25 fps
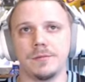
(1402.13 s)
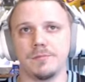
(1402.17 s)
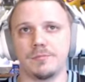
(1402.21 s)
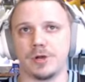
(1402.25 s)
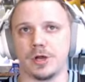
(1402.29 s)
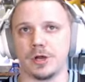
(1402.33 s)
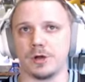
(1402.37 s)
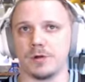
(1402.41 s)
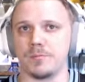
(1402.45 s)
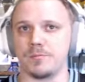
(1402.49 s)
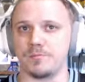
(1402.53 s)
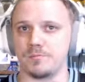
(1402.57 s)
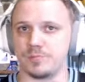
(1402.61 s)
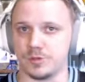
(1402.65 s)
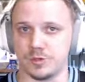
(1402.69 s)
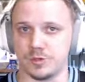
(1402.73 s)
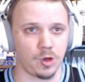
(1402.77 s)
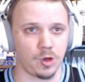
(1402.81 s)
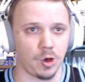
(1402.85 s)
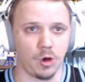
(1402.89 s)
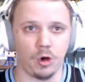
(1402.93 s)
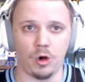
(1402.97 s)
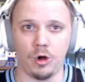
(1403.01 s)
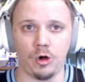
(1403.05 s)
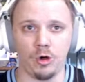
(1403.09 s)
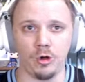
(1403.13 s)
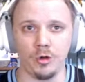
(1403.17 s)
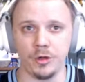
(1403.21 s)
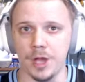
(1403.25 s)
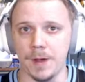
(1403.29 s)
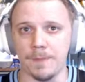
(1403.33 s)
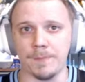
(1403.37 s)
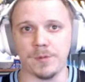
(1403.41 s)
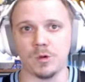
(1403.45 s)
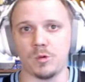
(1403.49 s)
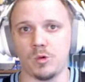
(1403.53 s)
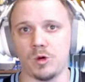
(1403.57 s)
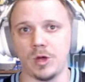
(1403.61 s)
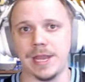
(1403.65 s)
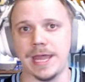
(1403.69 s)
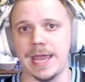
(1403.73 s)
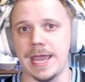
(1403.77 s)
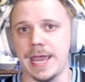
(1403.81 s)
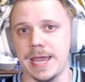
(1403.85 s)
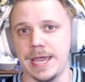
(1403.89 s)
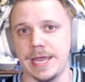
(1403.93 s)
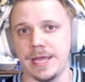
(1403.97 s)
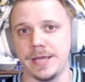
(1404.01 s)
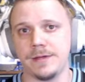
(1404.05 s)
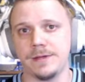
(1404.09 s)
But our goal number one
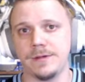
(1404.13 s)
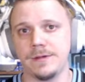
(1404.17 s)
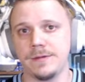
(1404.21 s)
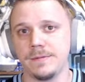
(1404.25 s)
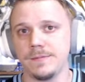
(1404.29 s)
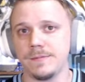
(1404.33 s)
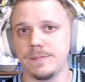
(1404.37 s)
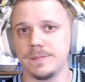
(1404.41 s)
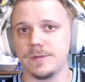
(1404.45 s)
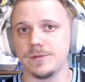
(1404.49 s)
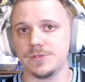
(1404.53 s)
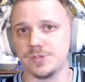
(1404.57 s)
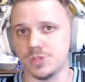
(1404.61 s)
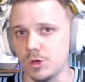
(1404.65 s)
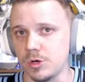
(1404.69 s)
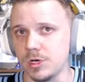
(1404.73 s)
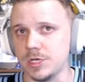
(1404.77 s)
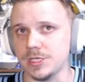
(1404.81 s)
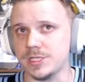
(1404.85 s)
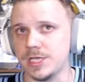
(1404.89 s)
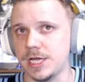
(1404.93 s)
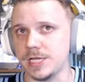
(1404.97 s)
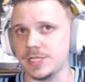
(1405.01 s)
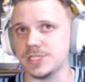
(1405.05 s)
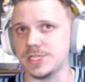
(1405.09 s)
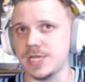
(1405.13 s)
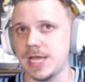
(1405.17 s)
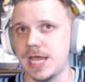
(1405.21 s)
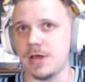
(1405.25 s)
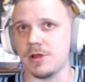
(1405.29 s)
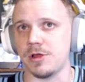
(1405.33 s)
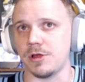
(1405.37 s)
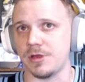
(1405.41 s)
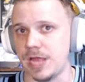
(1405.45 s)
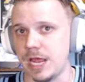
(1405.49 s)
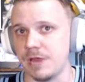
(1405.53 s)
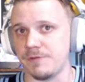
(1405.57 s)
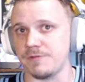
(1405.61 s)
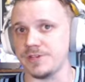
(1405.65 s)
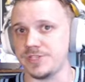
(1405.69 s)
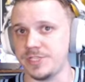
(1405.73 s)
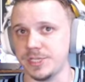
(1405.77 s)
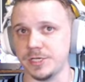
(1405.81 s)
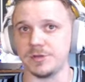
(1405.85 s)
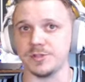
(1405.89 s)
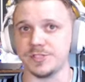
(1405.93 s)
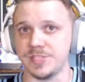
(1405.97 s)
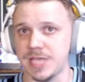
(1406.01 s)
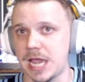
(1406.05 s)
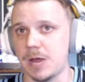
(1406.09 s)
A, score a touchdown on every
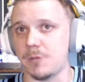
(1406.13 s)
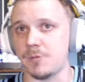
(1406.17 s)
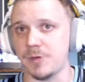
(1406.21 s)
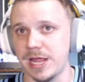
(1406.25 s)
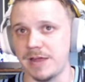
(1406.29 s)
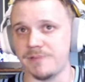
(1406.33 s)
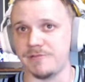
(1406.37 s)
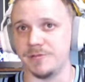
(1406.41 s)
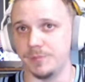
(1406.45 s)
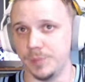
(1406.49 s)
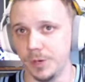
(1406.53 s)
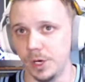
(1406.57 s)
single time we have the